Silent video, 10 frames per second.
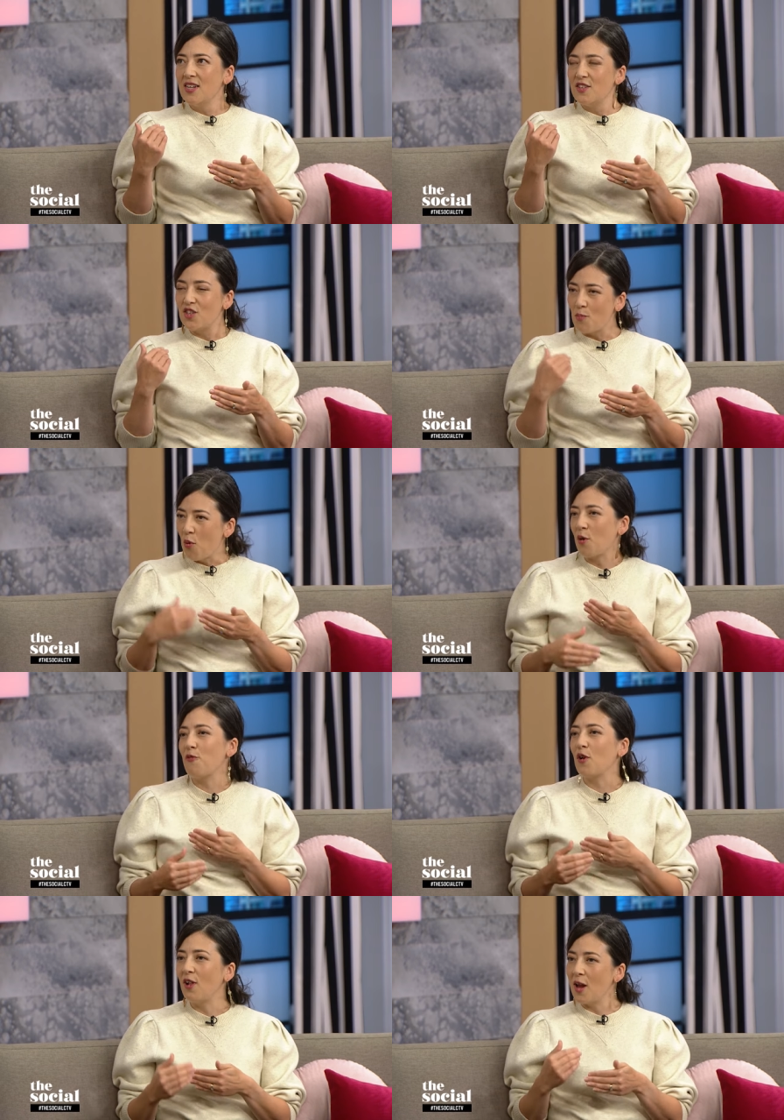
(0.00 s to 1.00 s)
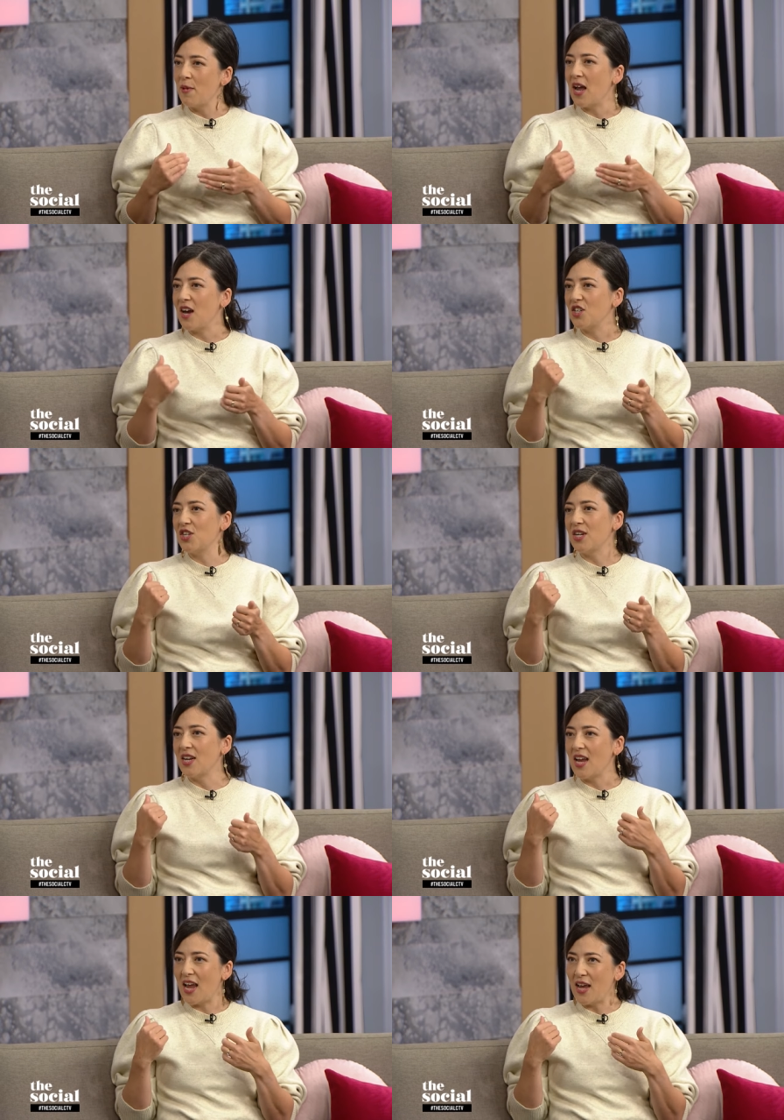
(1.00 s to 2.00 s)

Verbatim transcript: support for climate action